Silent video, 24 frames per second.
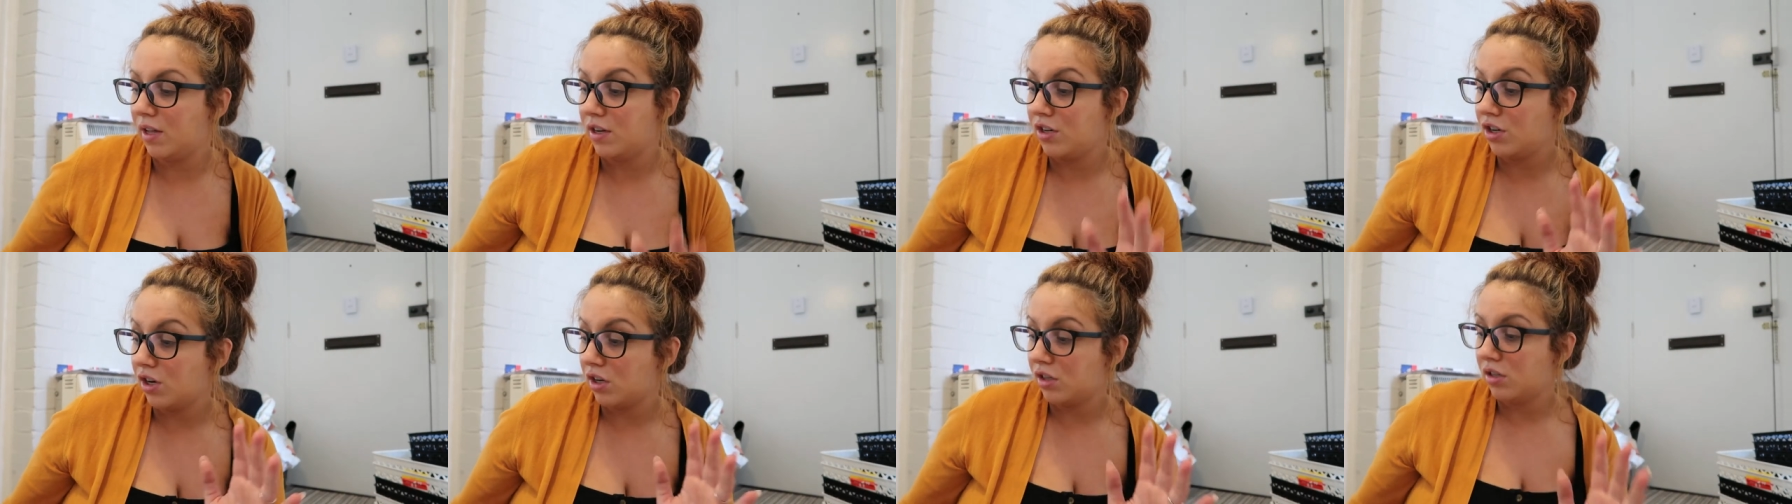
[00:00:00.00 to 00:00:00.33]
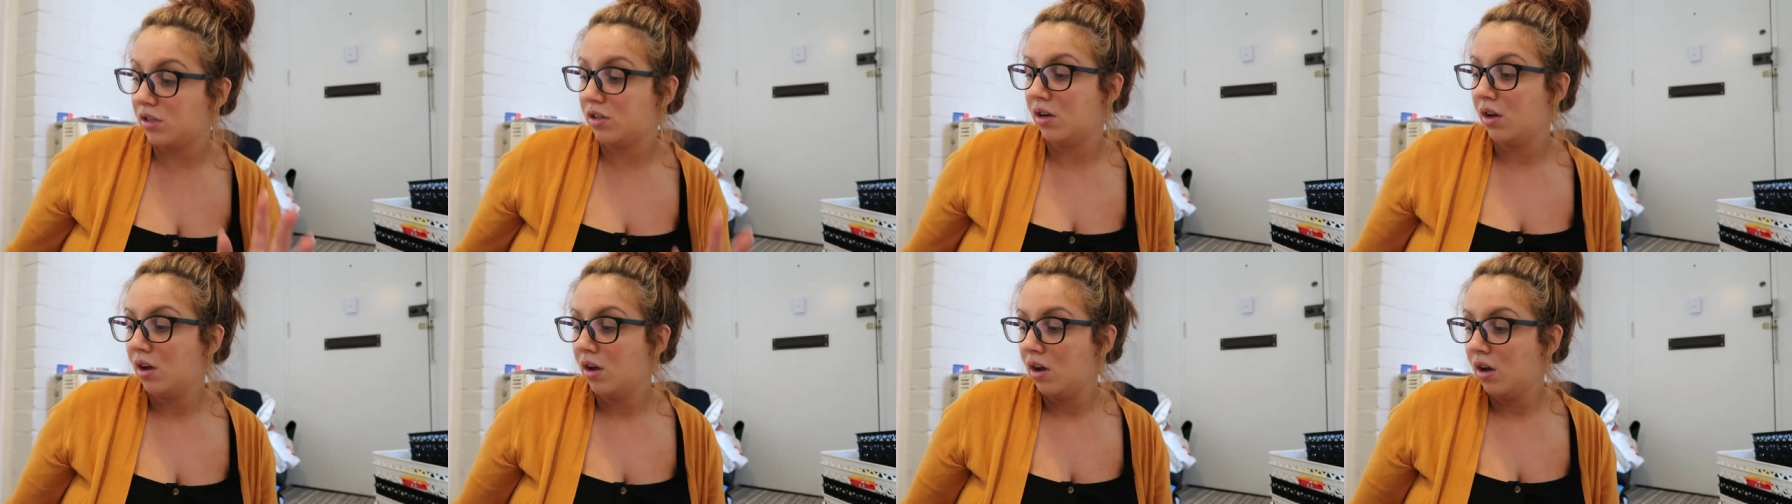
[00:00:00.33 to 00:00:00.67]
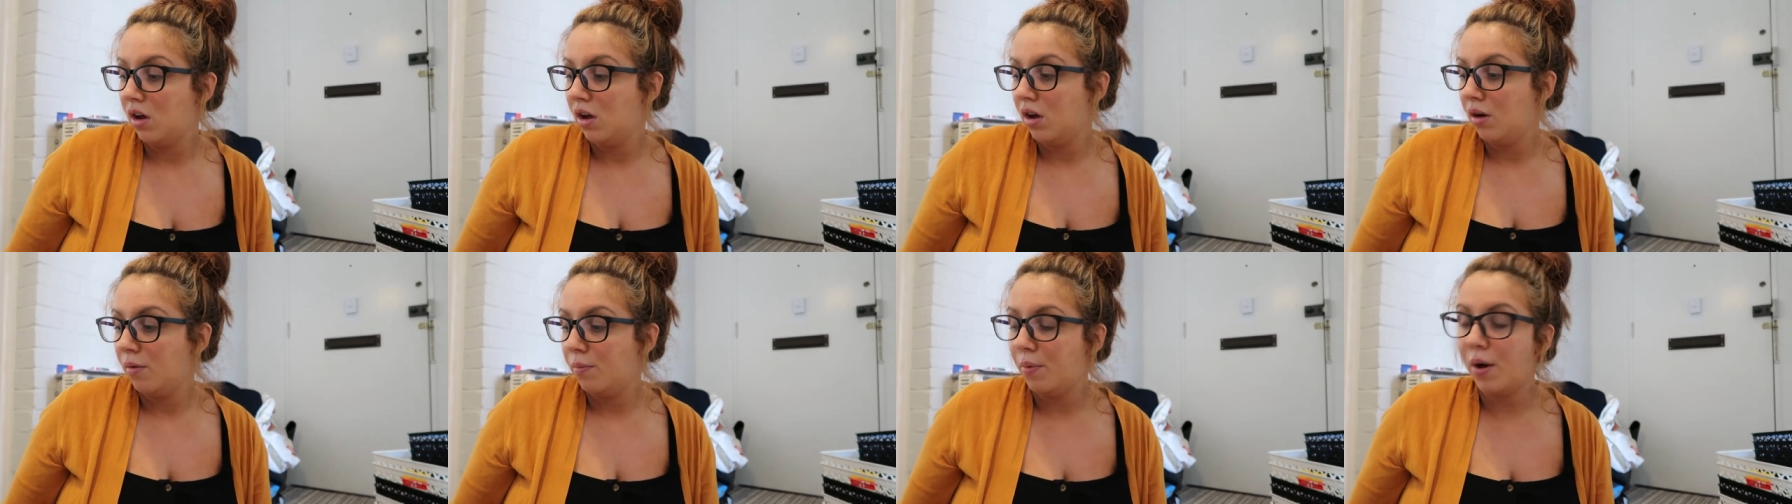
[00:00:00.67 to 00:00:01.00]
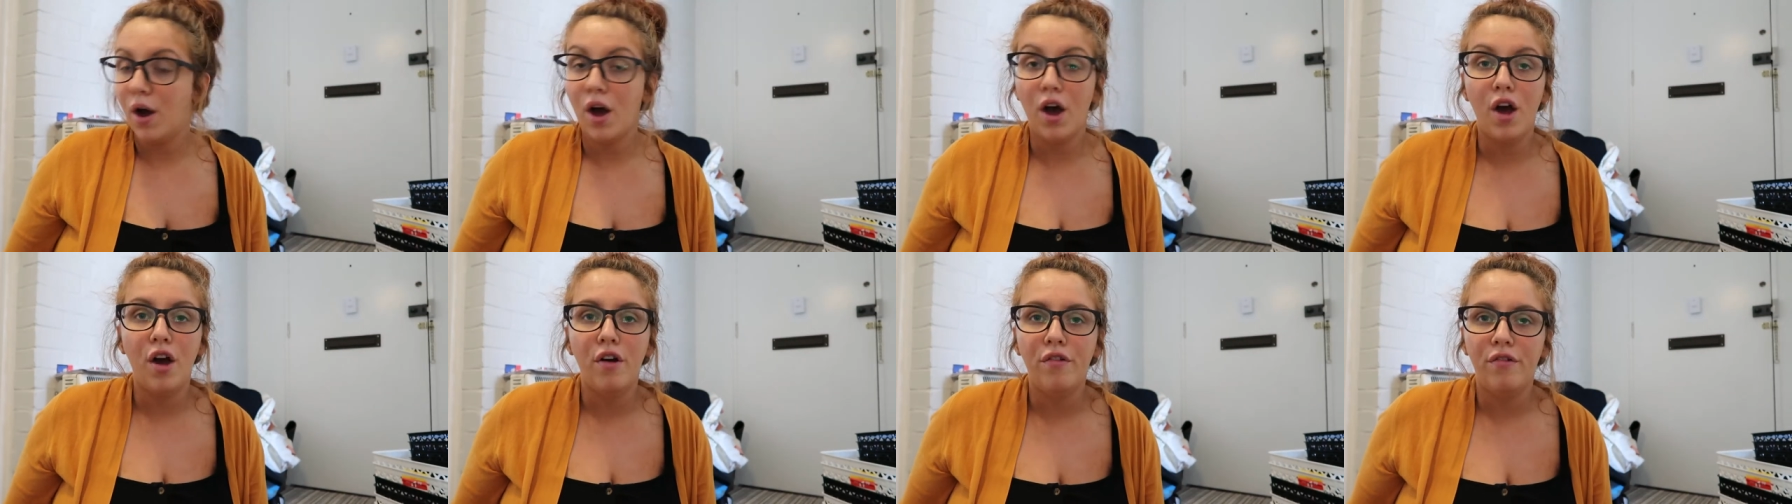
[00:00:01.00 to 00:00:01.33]
They're just
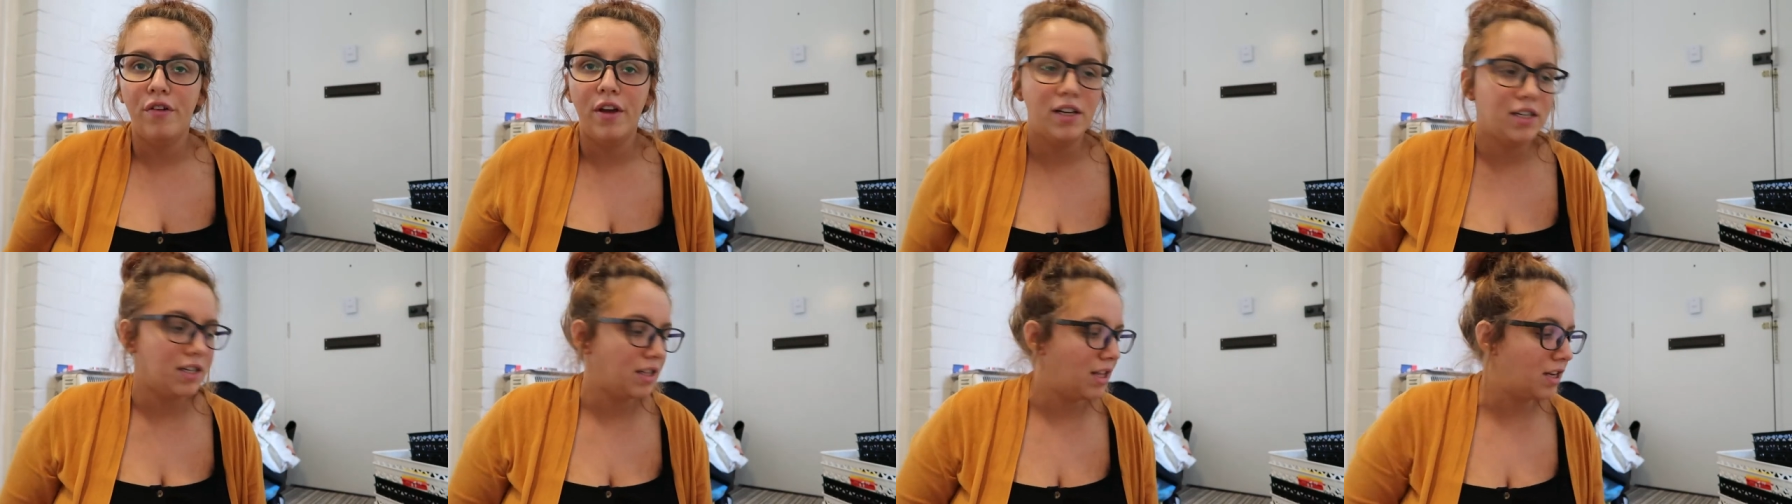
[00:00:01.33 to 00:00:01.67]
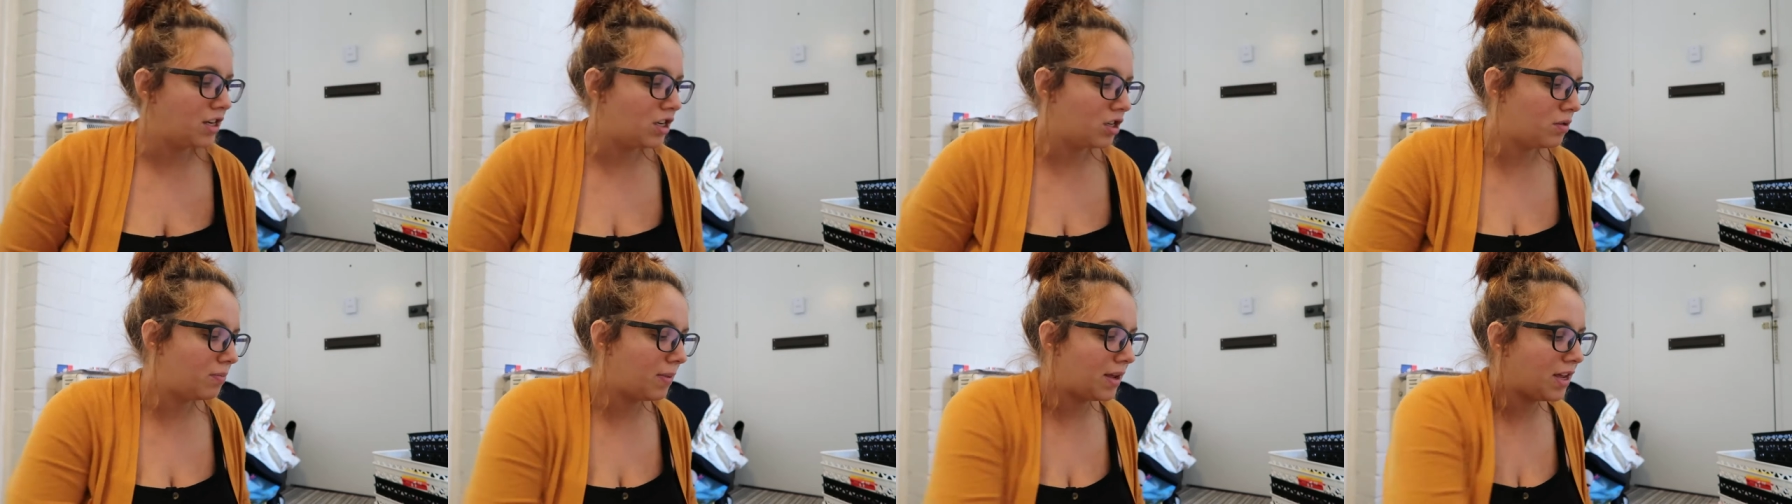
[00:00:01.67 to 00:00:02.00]
perfect and they just